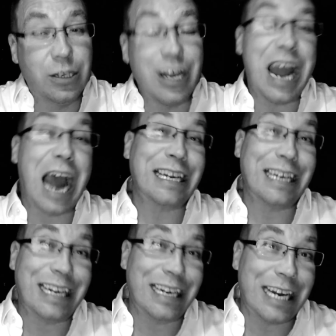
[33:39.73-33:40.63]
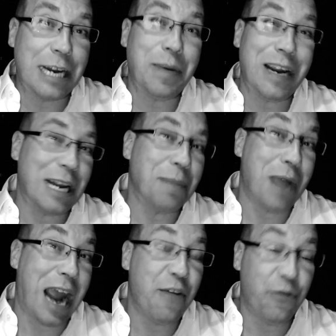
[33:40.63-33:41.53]
to not keep
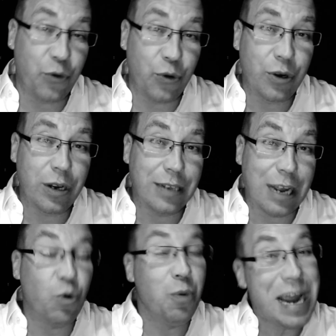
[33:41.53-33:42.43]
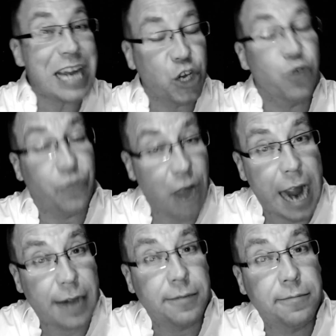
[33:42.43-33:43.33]
eating bad food that will make you
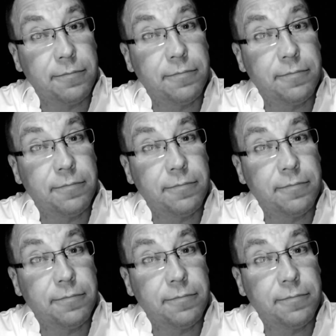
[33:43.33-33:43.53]
fat.